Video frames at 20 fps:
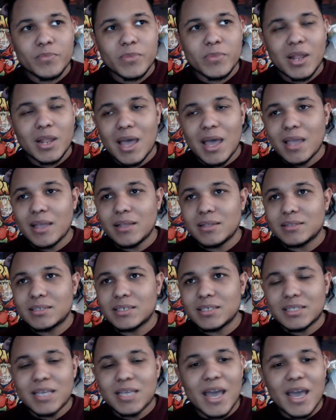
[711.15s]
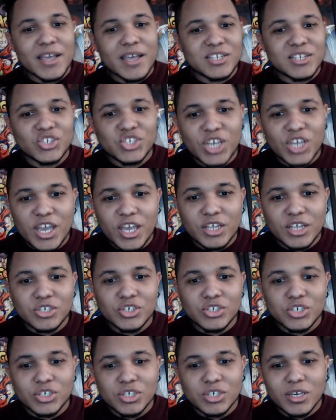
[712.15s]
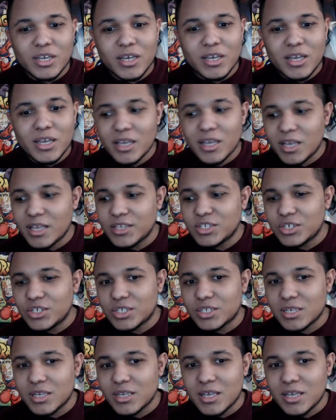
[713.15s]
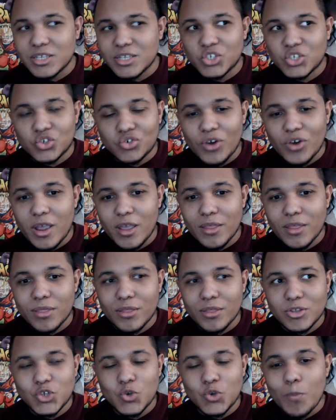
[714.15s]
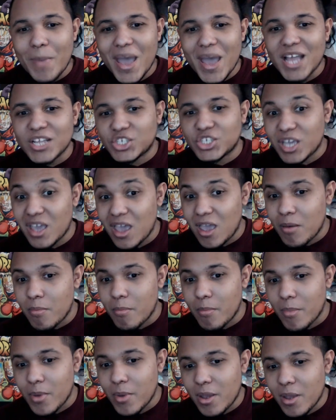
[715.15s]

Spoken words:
Like, this guy can change his strength to match him.